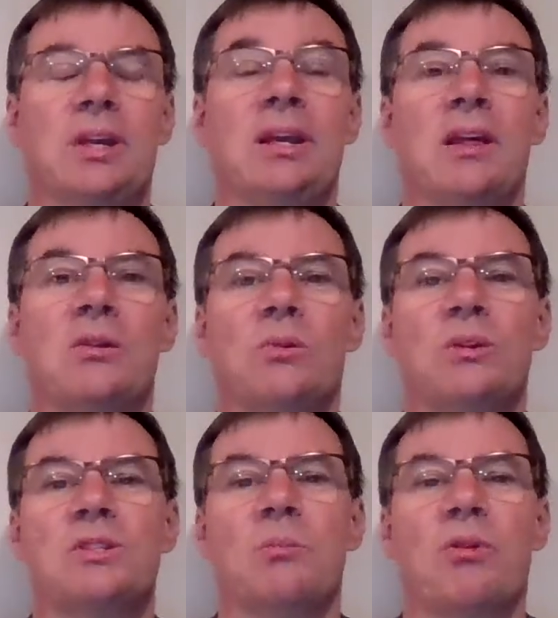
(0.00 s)
In other
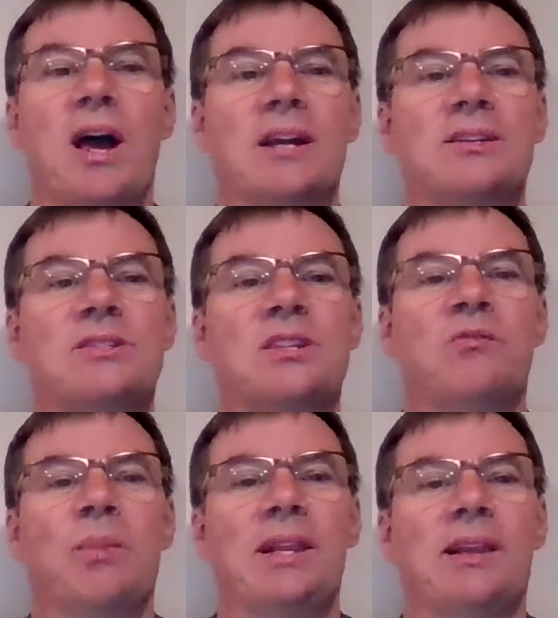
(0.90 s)
words, the practice
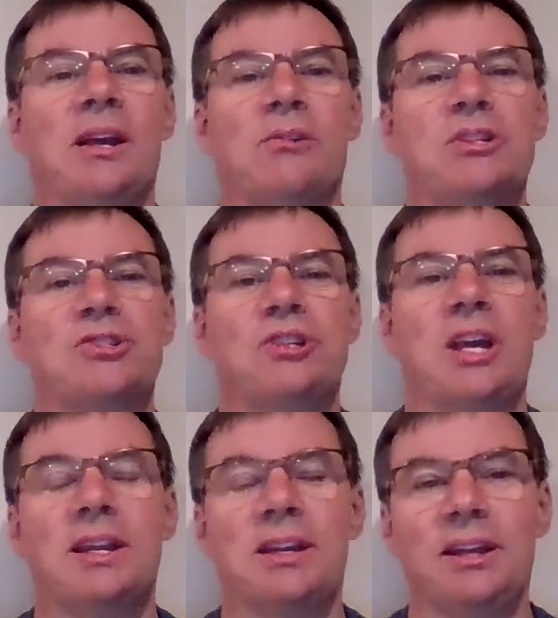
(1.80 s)
of mainline
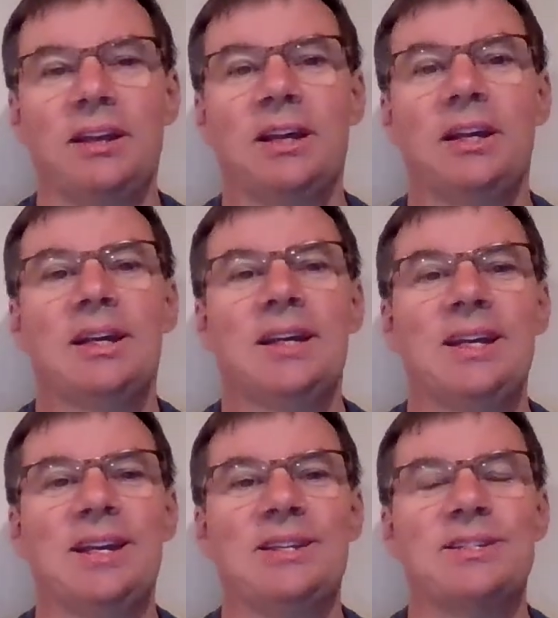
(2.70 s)
Christianity
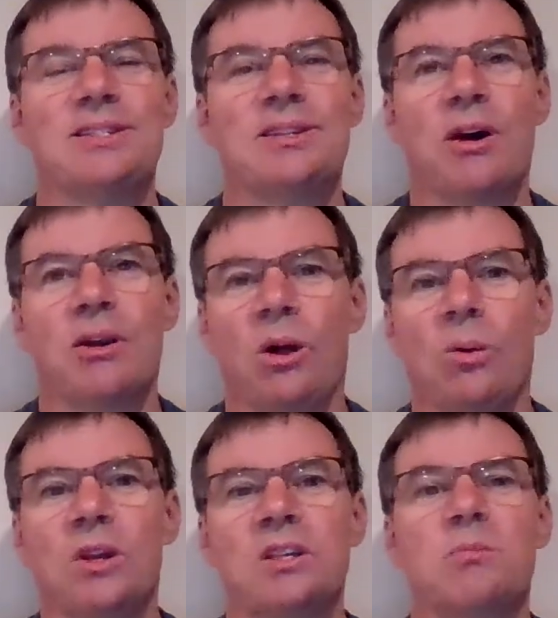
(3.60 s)
is not
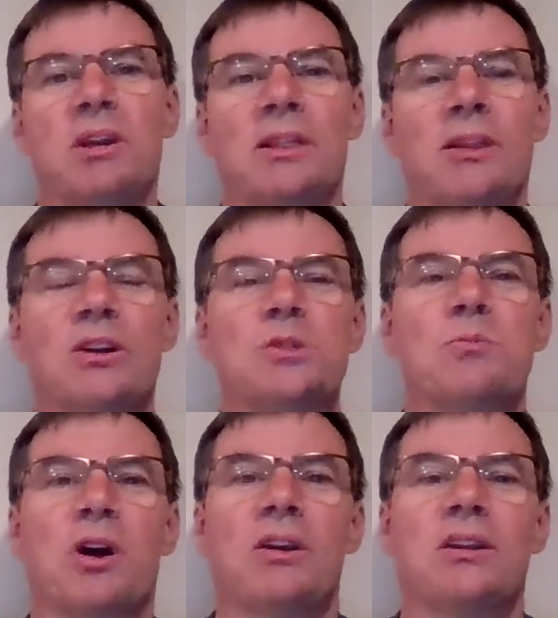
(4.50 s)
always, but in large
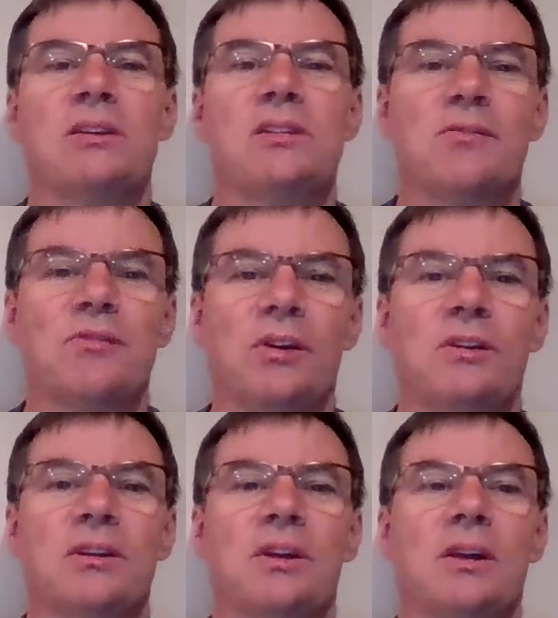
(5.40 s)
part,
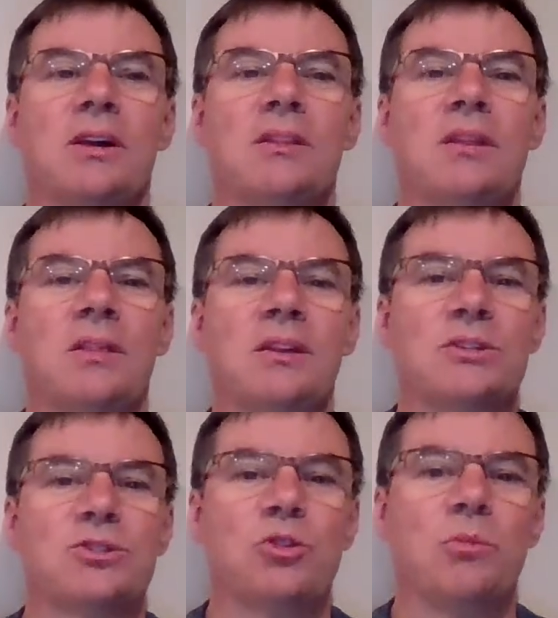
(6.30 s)
different than the
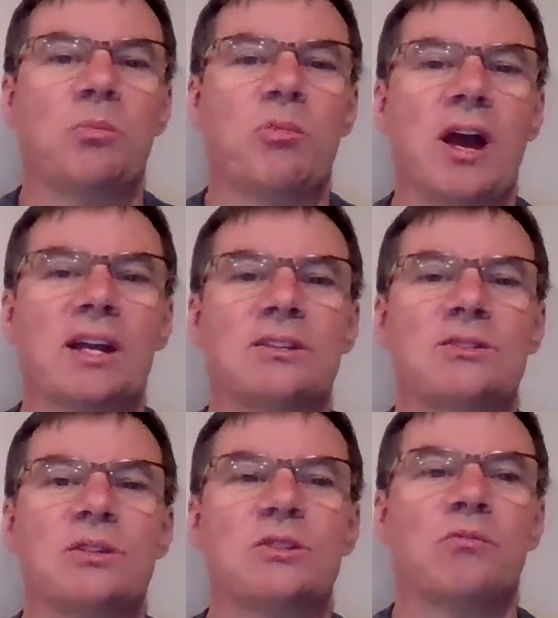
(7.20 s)
assumed
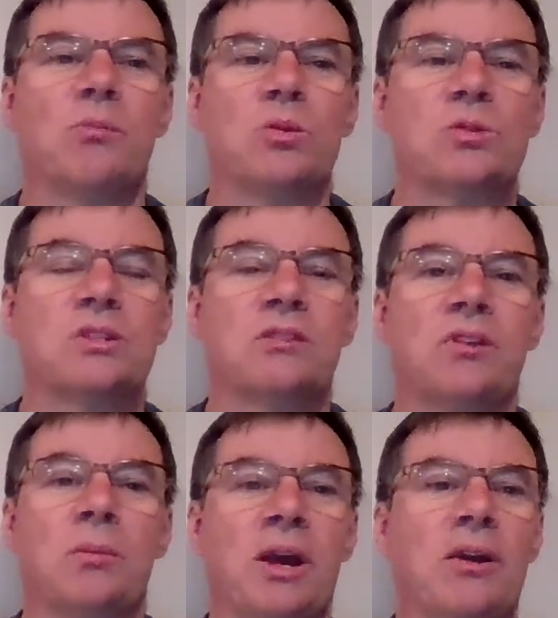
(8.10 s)
practices of most of
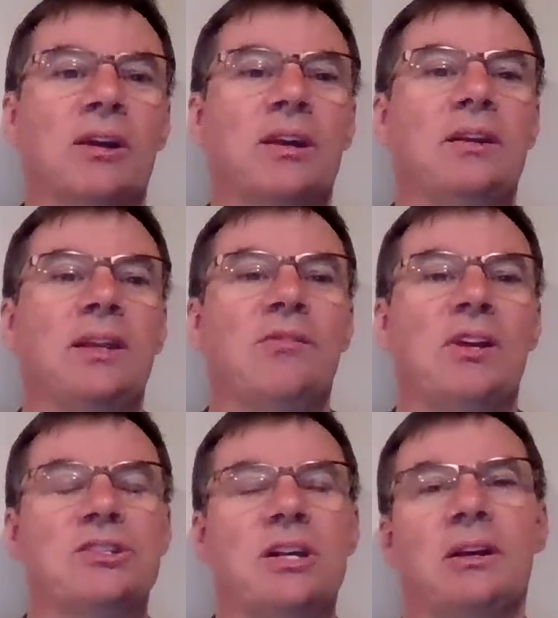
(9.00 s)
American
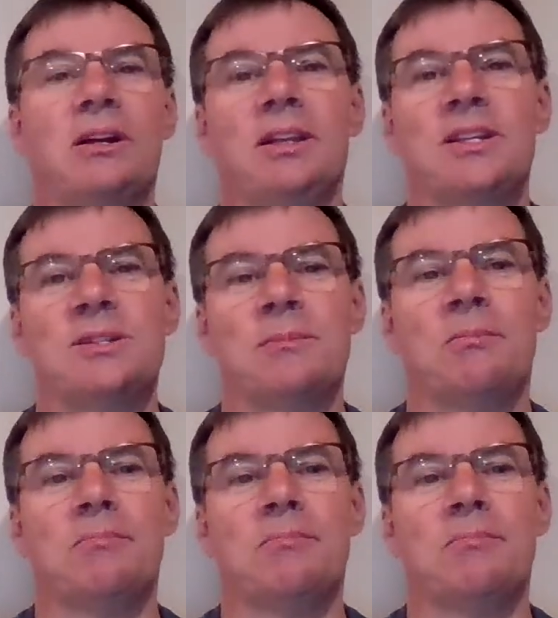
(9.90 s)
evangelicalism.